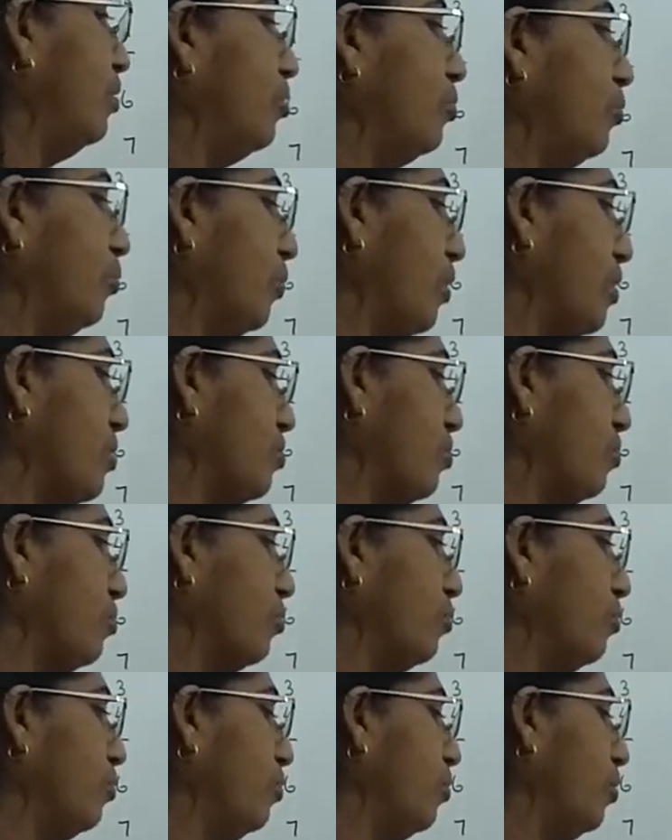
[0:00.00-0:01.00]
2 raised to
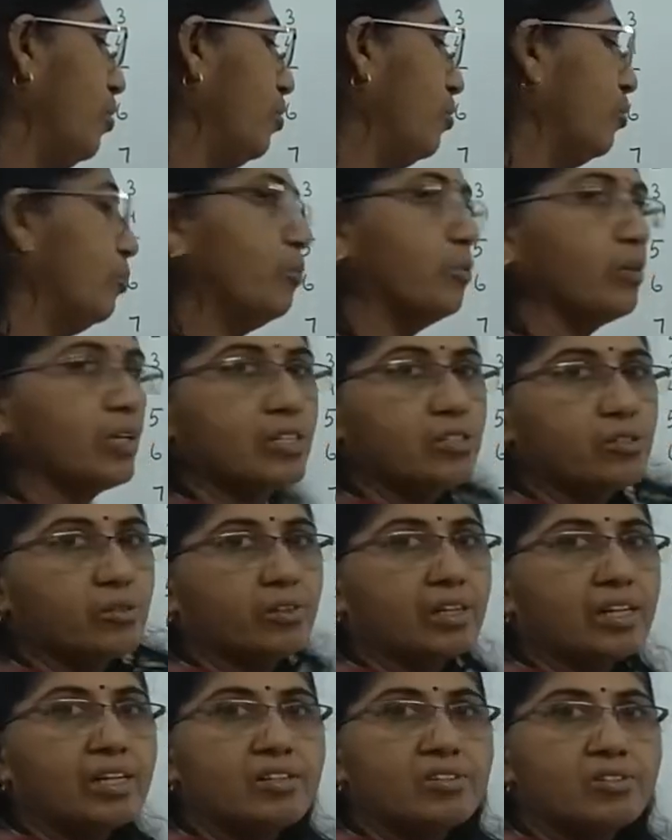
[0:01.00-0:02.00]
2, 2 raised to
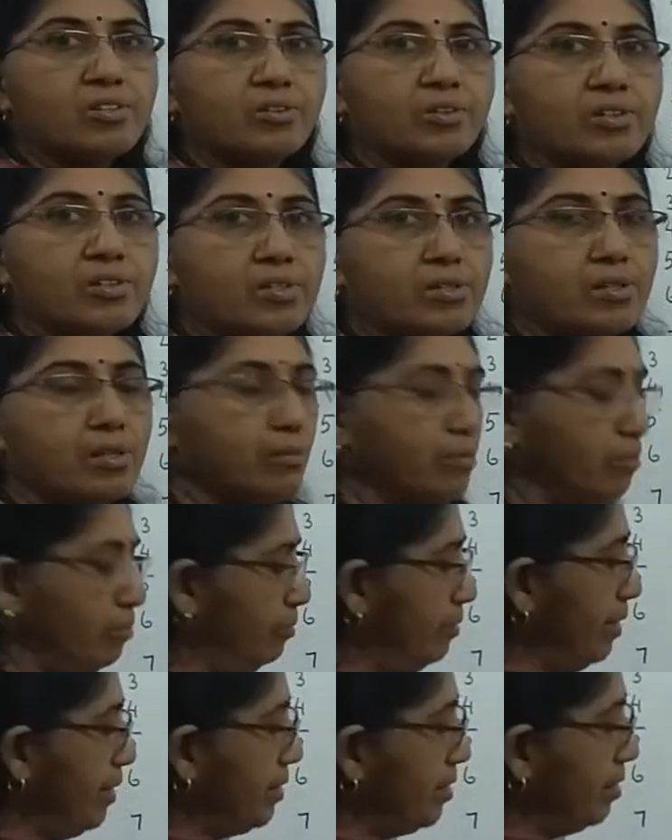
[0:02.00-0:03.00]
3. So this is a
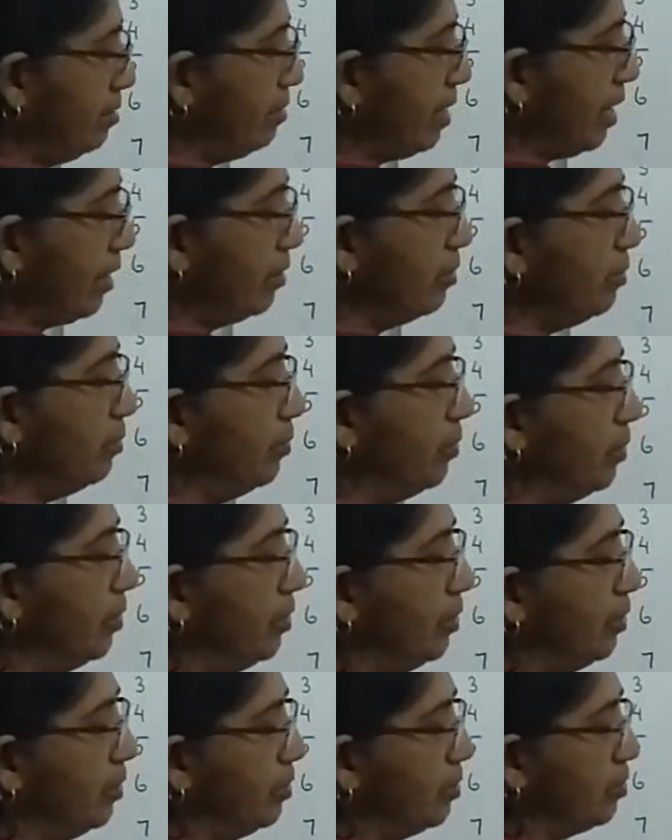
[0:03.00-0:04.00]
weighted value.
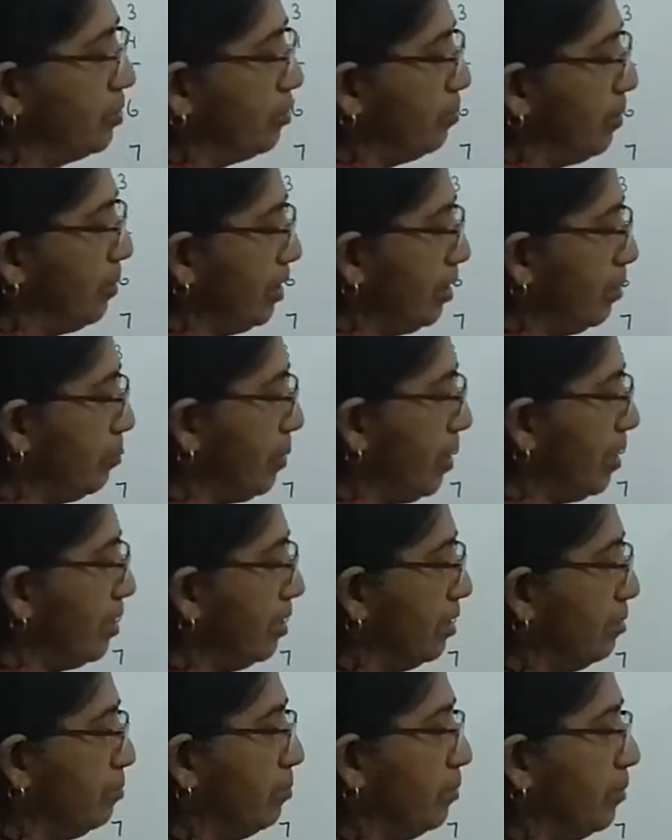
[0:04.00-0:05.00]
So multiply
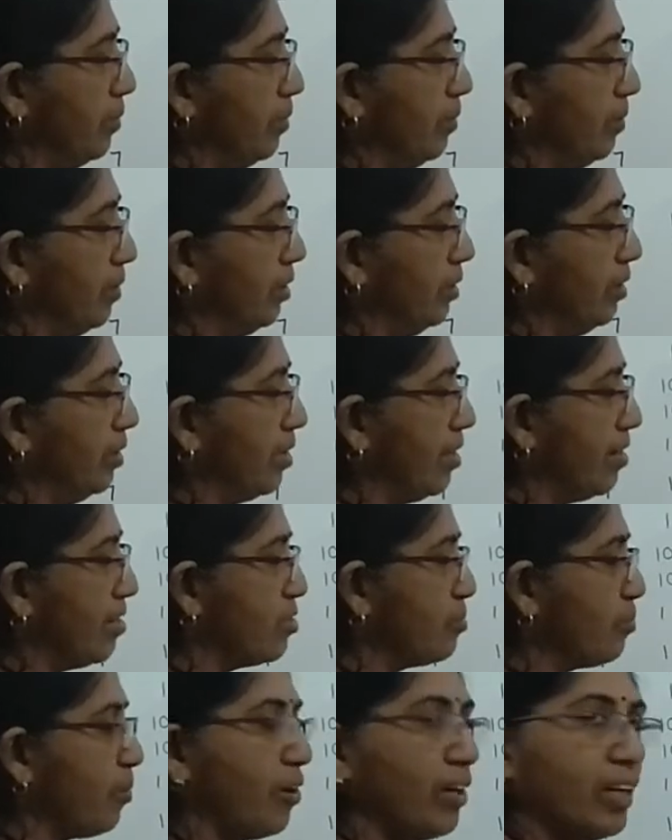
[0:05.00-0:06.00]
the
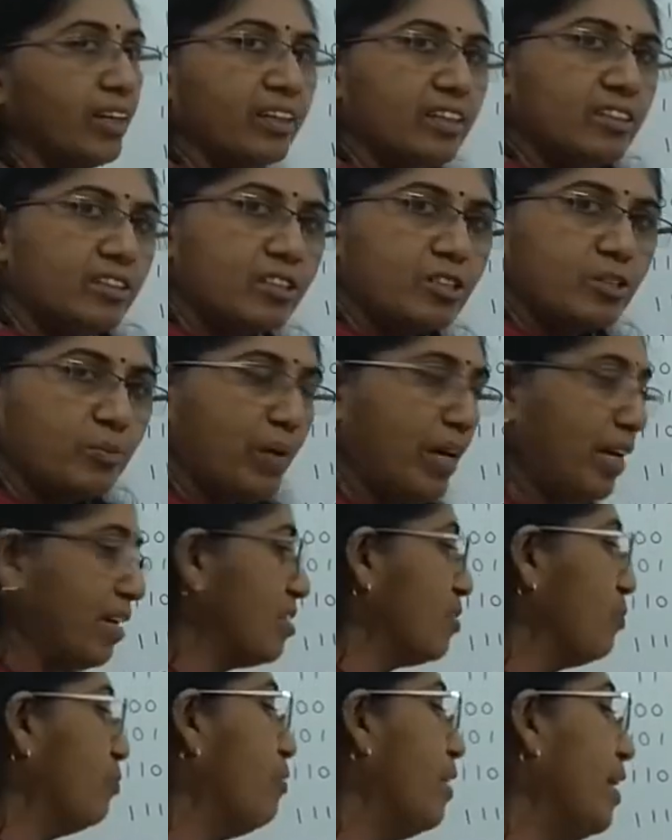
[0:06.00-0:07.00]
corresponding digits by
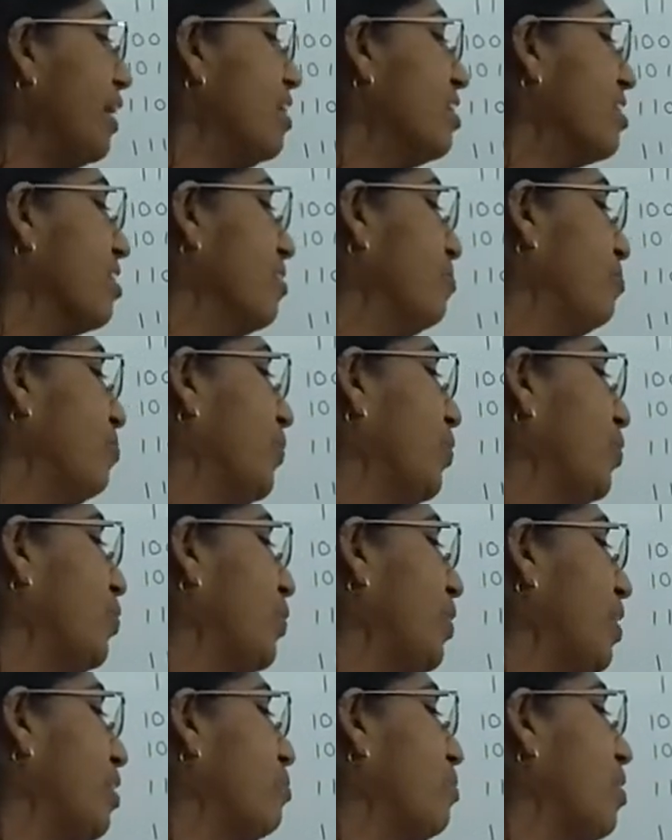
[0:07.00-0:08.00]
its weight.
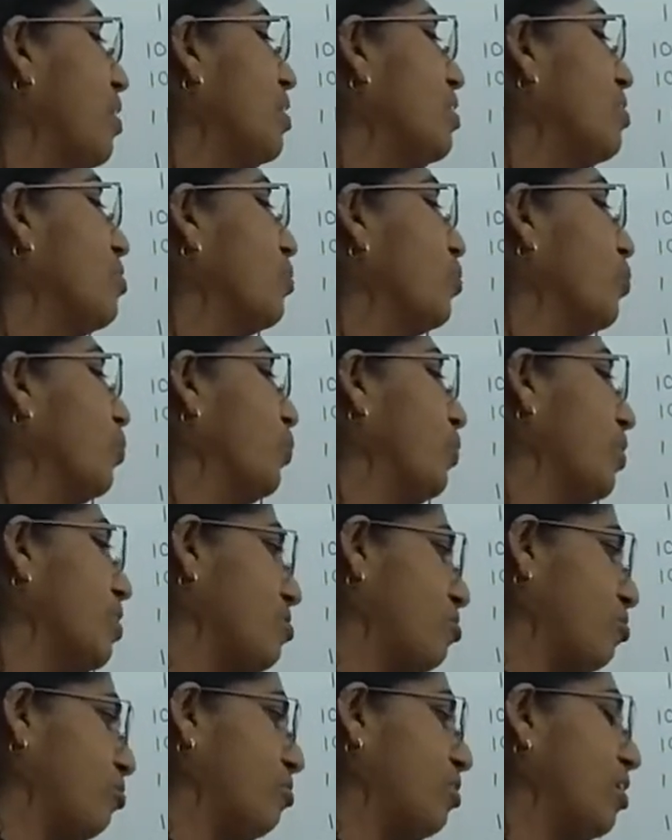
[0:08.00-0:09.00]
You get 1 into 2
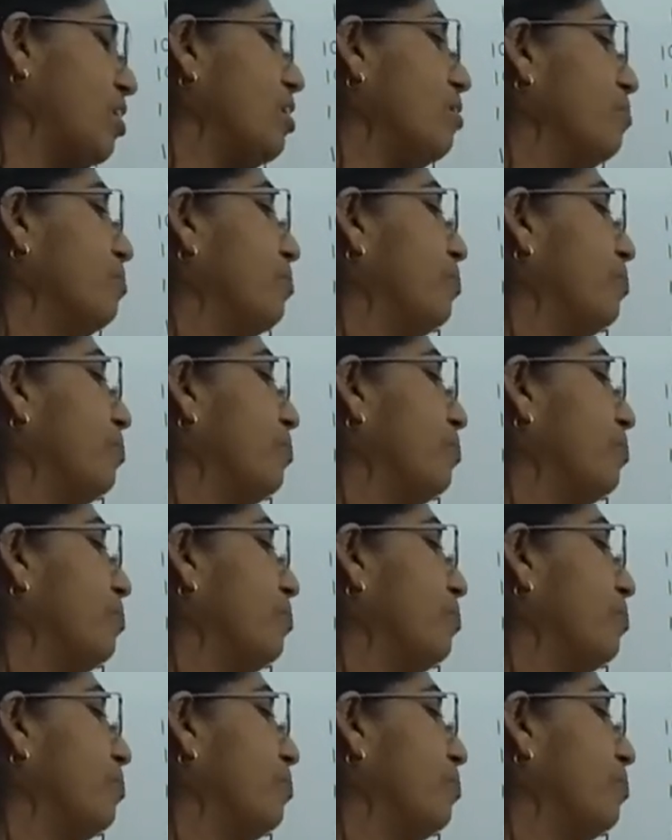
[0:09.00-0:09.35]
raised to 3,